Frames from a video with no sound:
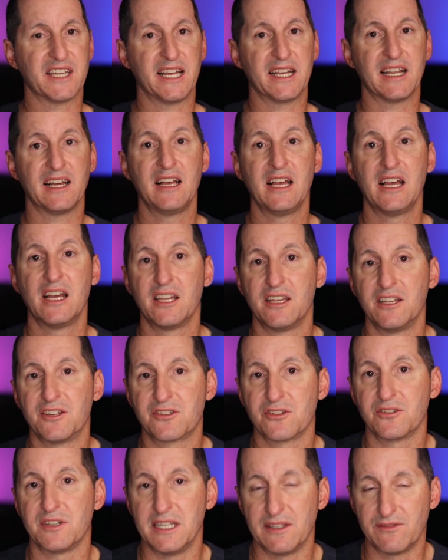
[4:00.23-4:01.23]
data. It
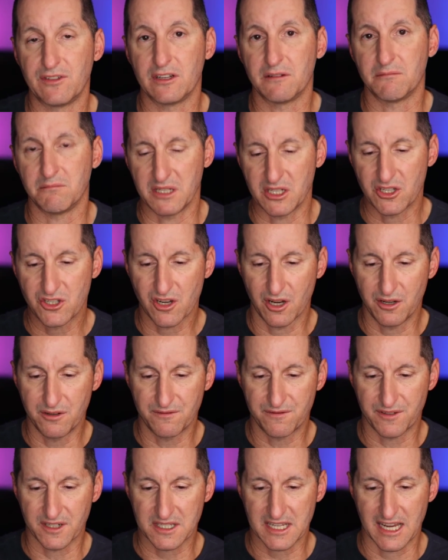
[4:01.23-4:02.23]
should never be
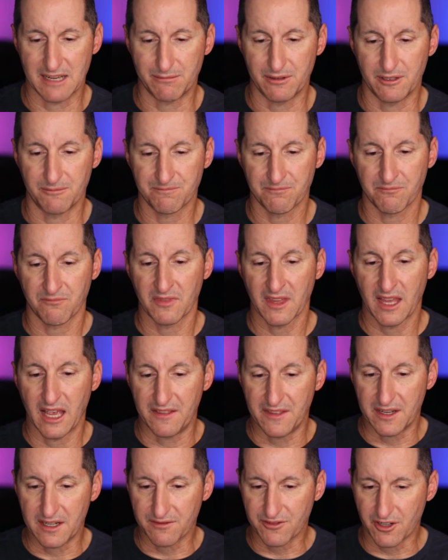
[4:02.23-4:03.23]
shown, for example.
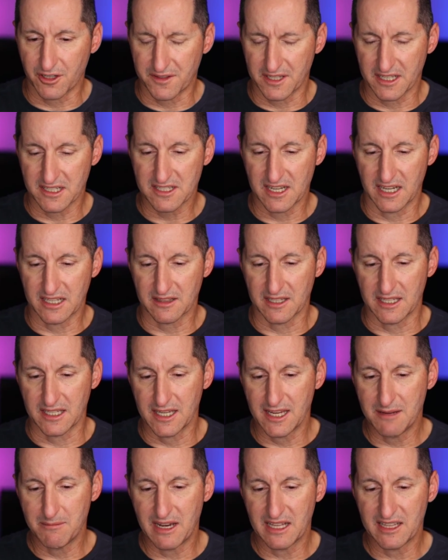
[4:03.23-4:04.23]
And then I've got things like
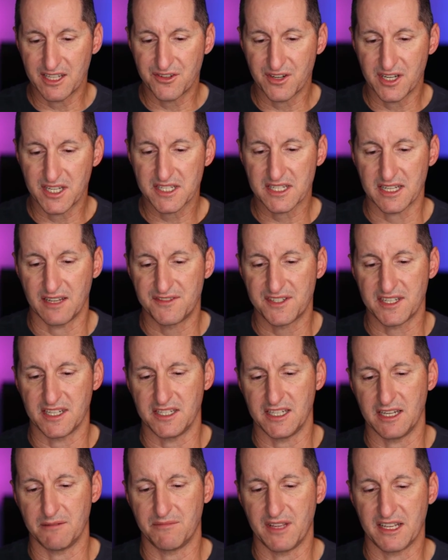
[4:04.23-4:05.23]
the email address. I've
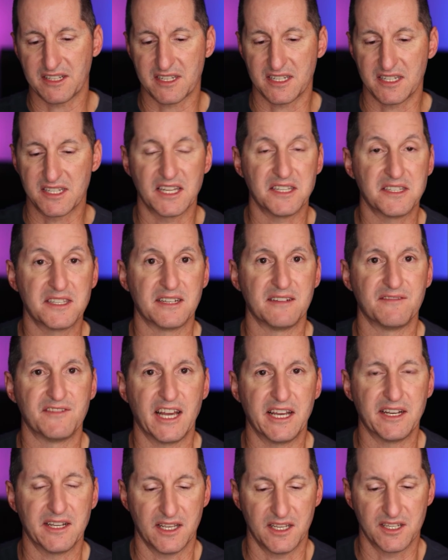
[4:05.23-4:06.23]
said, yep, that's a sensitive
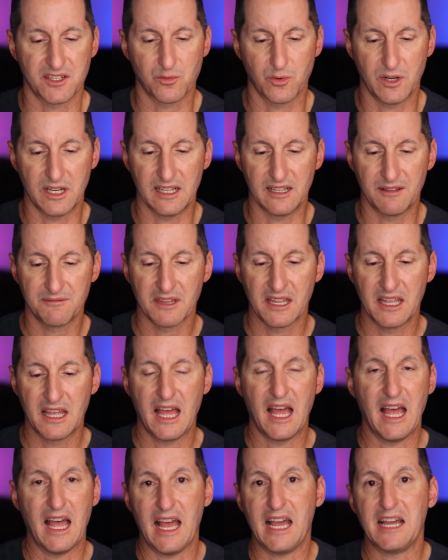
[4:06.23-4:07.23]
data as well,
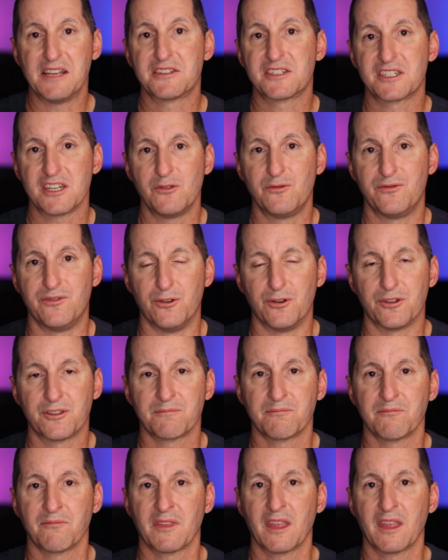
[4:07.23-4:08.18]
and so forth.